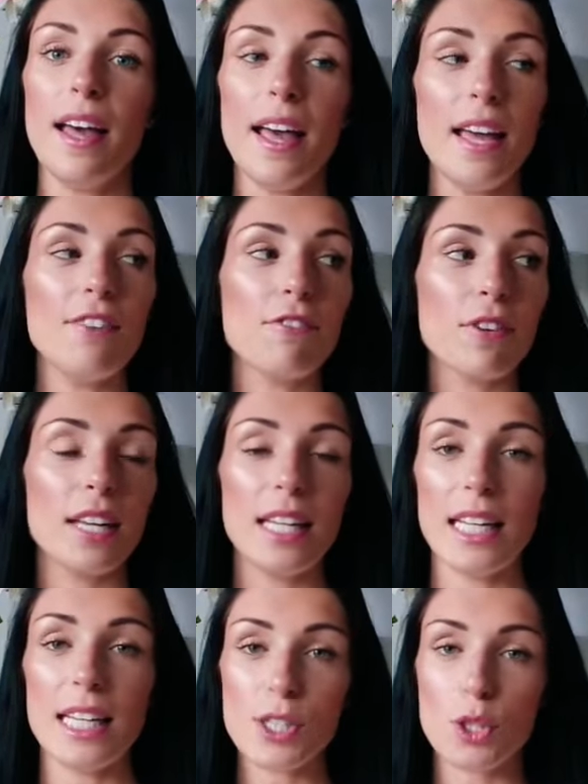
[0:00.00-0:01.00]
every
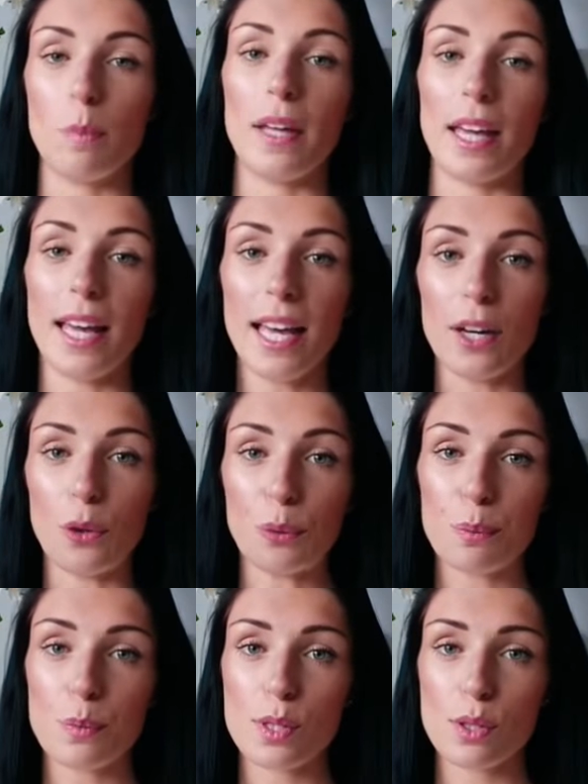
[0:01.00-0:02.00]
little bit
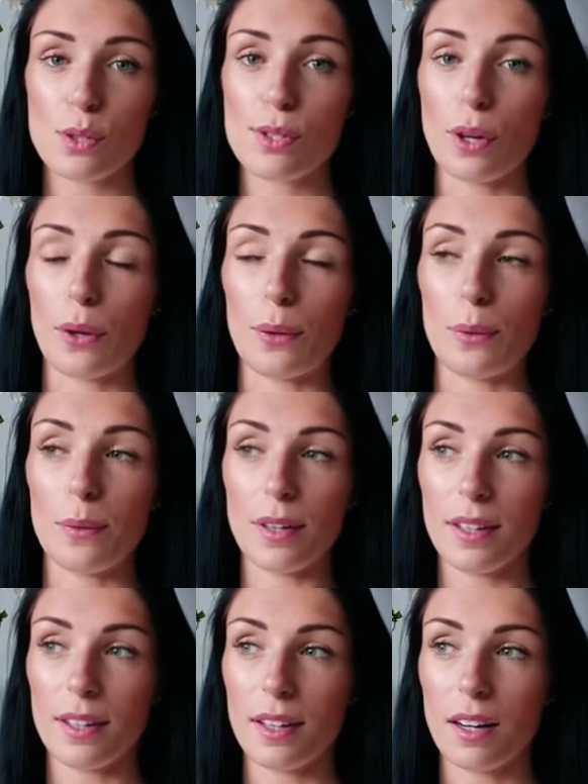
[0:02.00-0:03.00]
helps. So
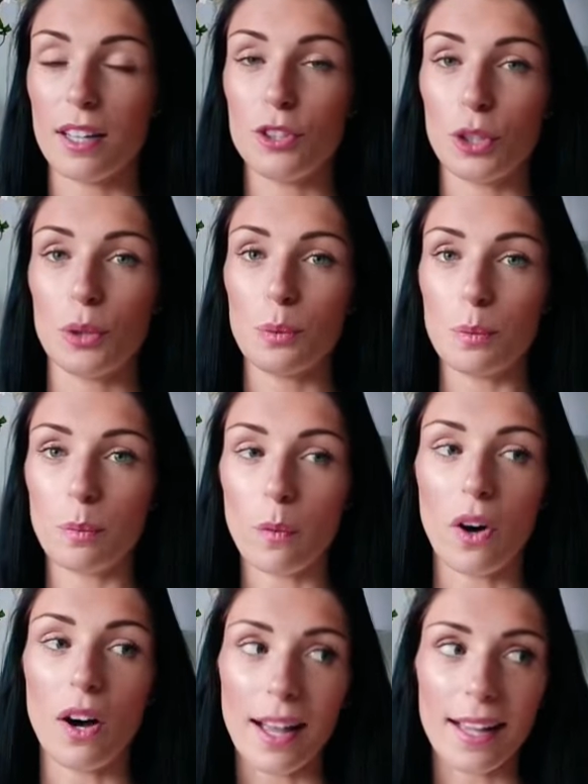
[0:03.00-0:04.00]
I do
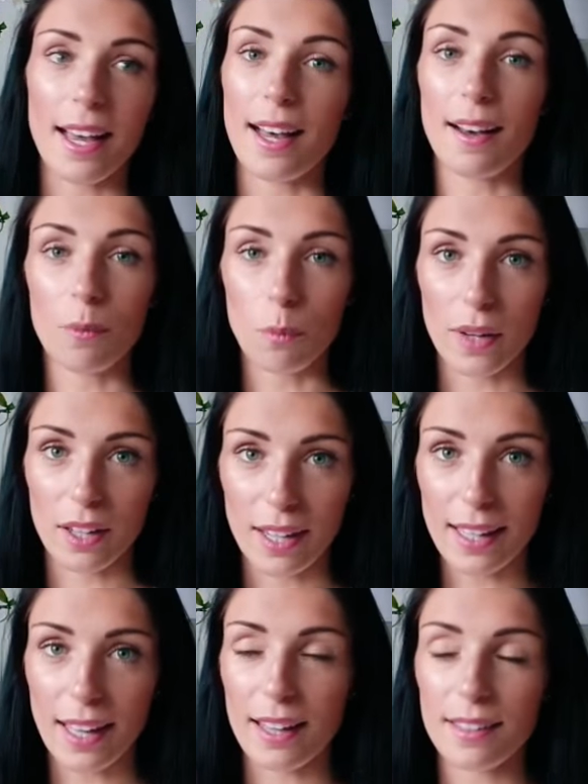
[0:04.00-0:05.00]
what I can when I
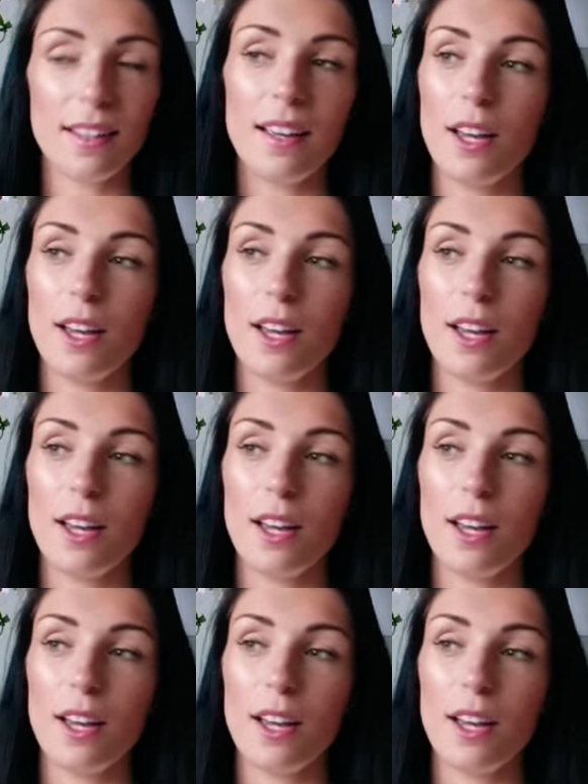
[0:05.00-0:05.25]
can.